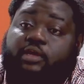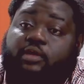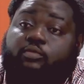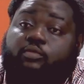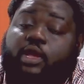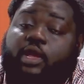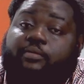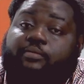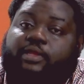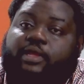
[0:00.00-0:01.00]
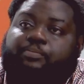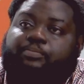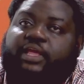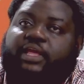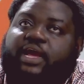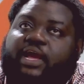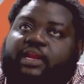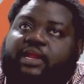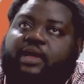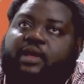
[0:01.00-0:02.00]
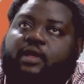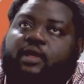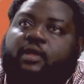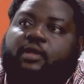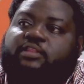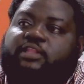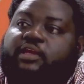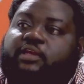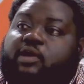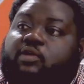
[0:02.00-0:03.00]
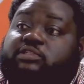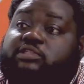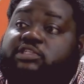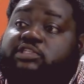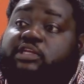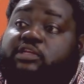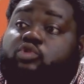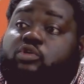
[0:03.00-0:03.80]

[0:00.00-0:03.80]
the Play Ghana thing that was initiated in 2023